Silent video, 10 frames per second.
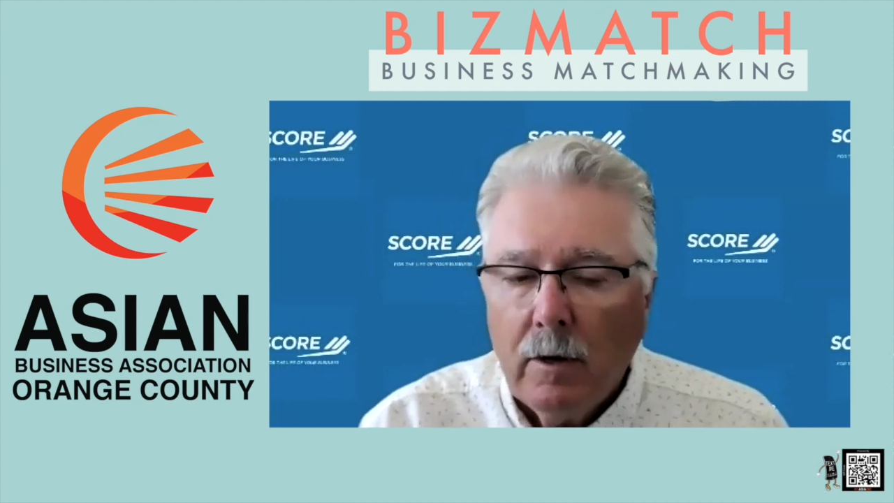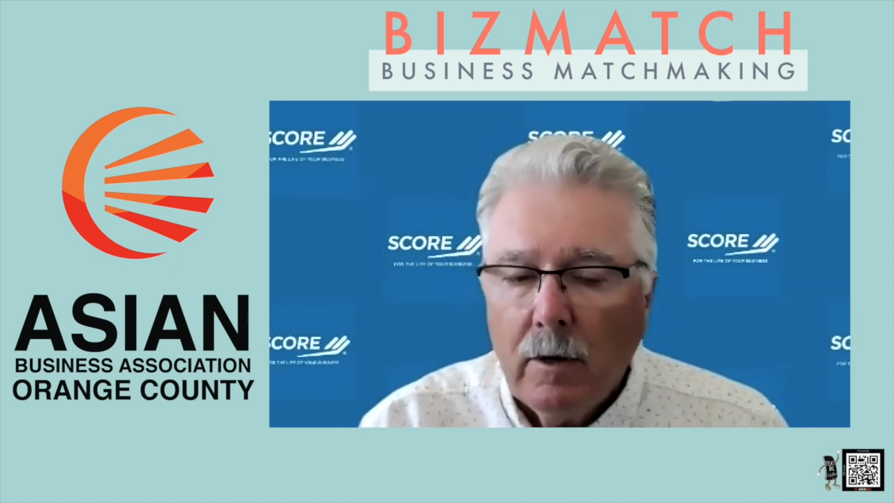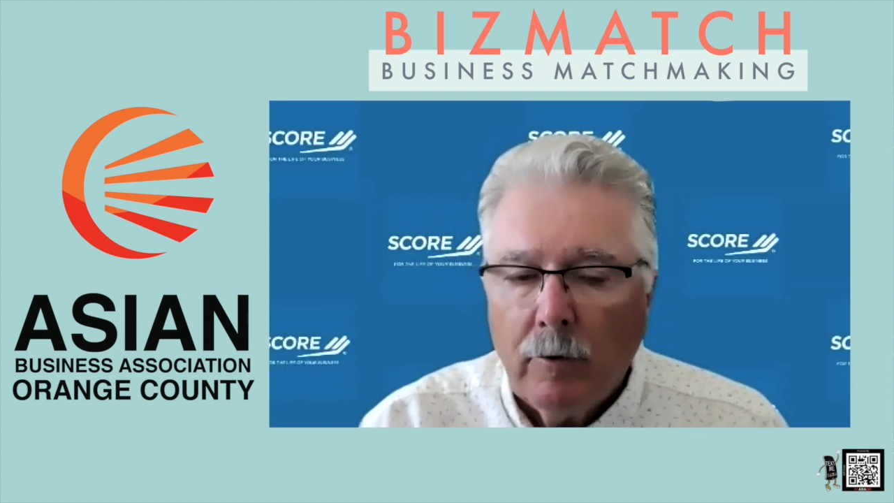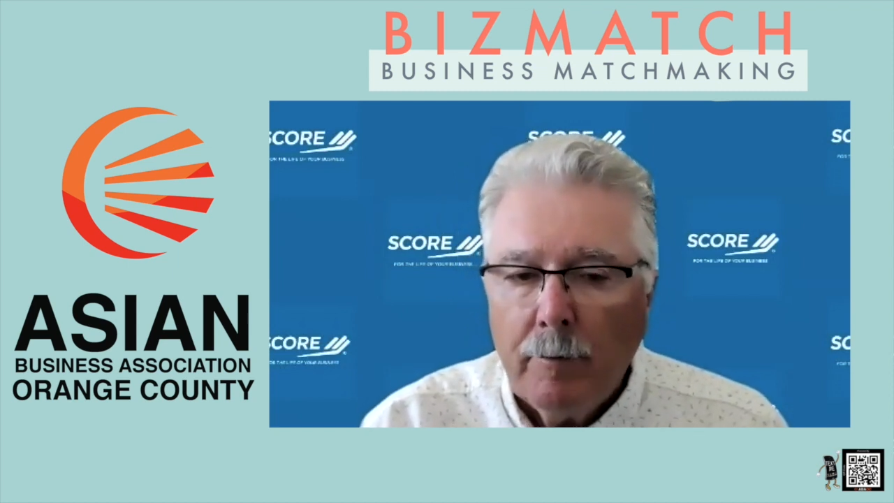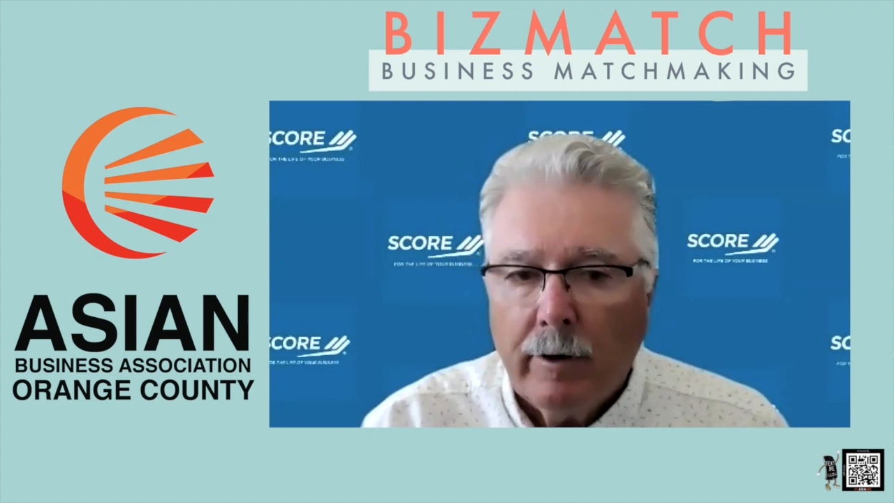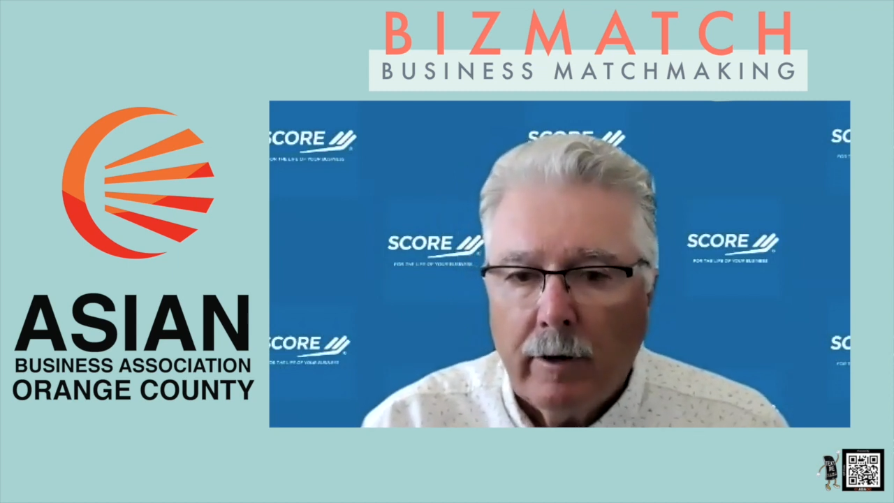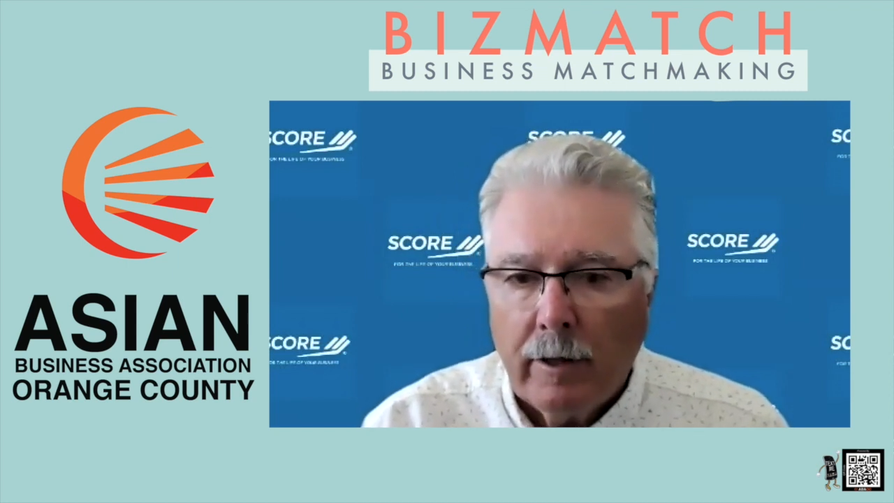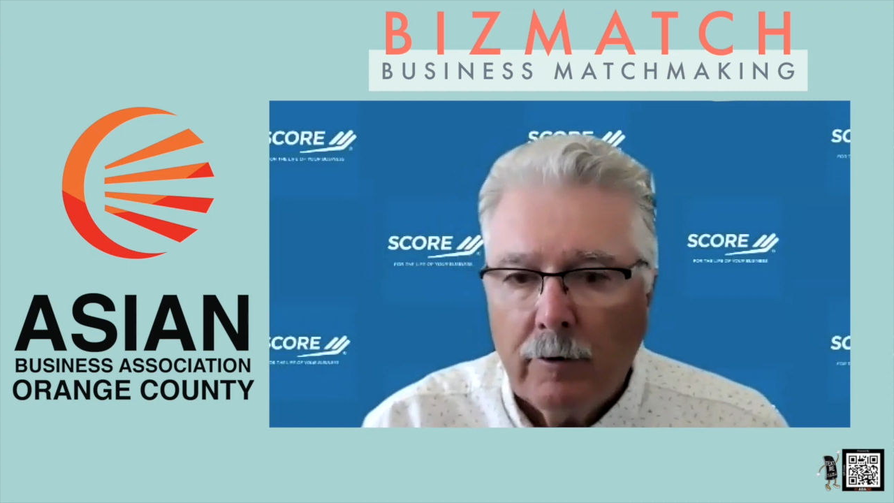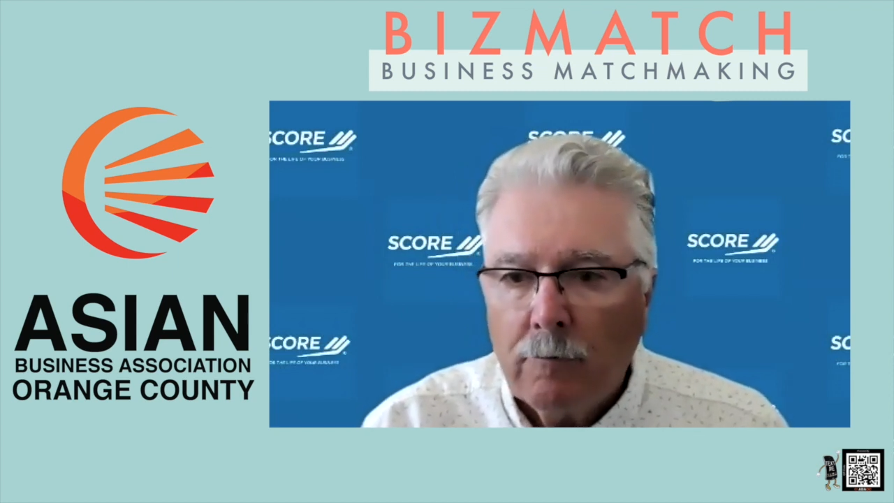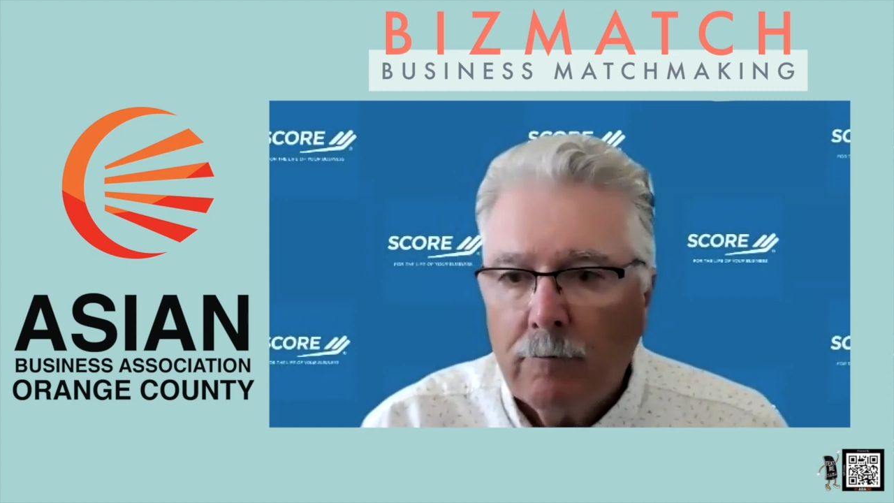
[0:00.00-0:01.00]
we put
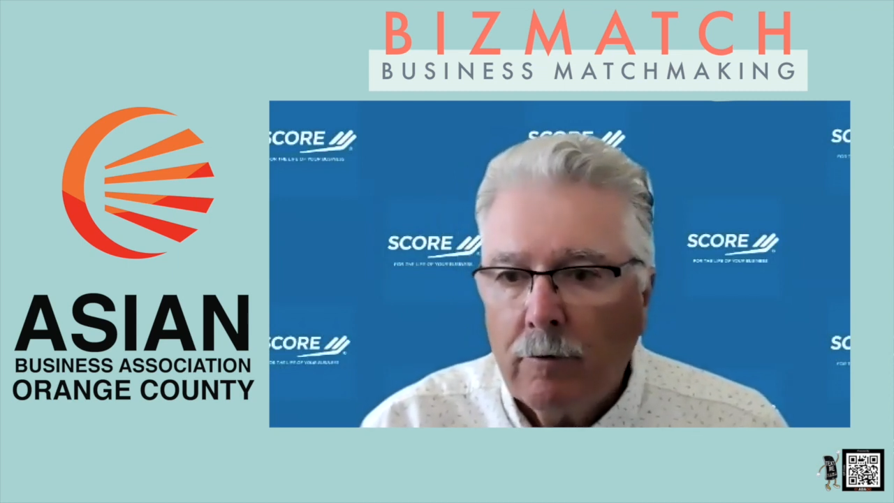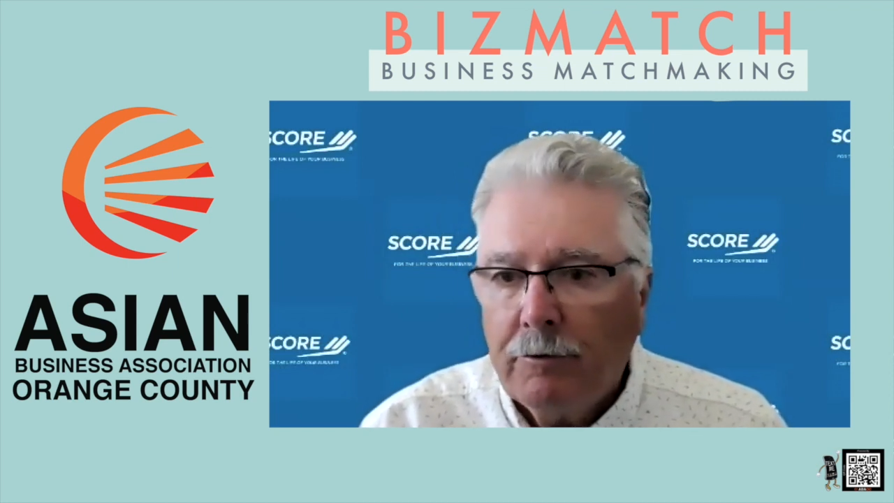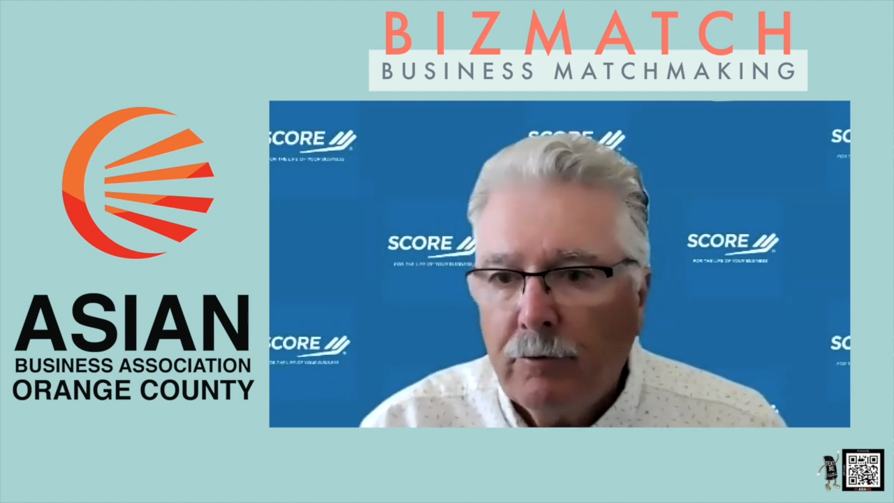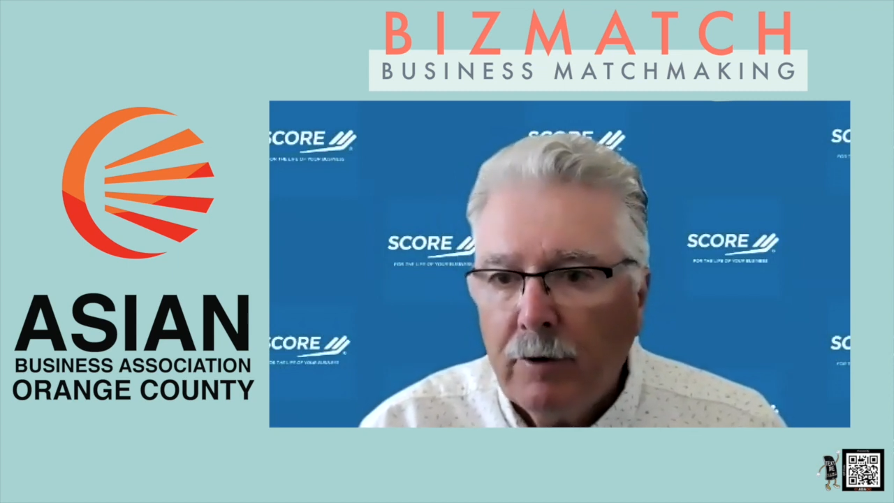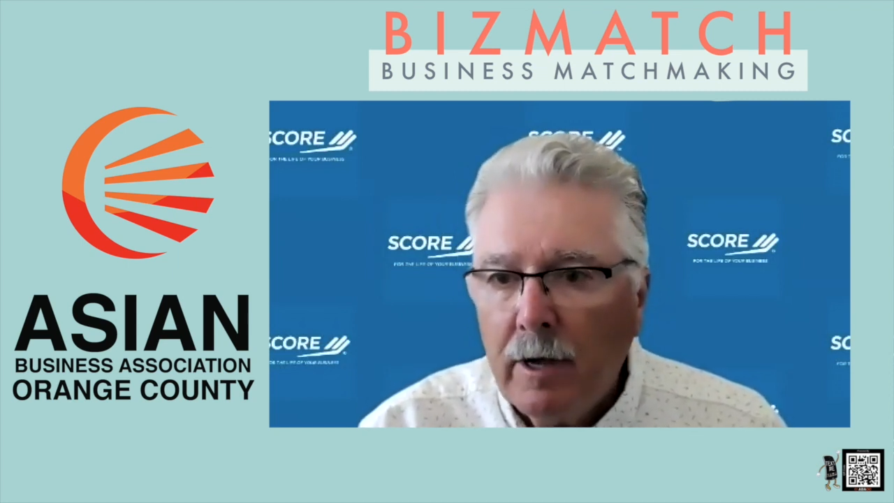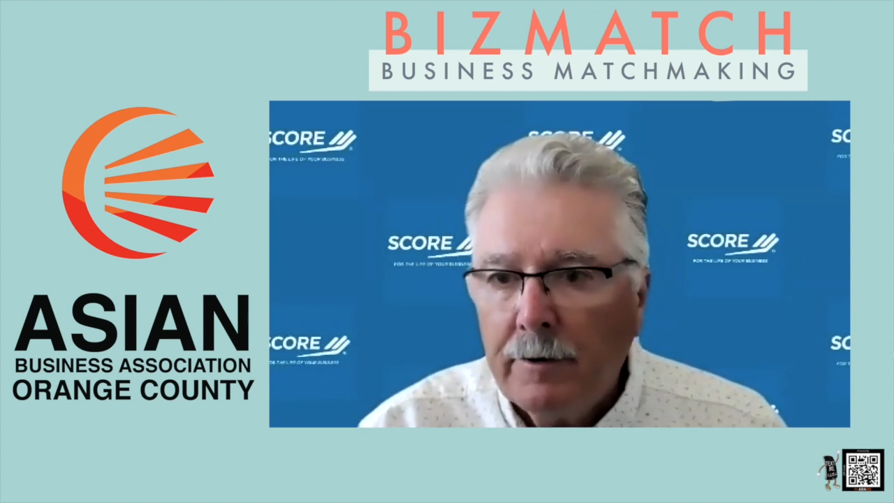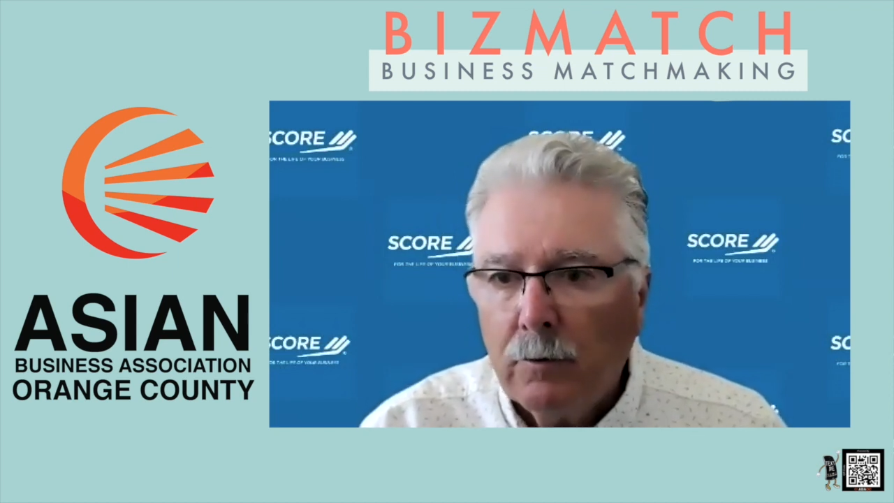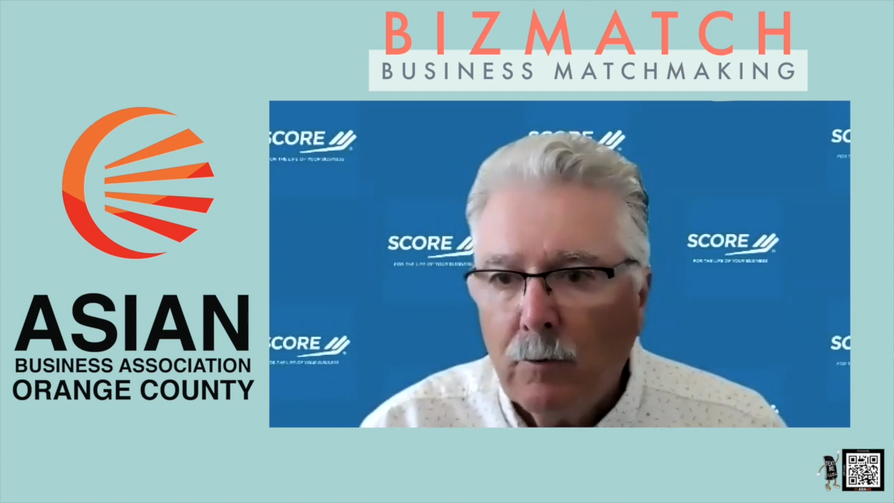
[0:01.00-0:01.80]
on over 300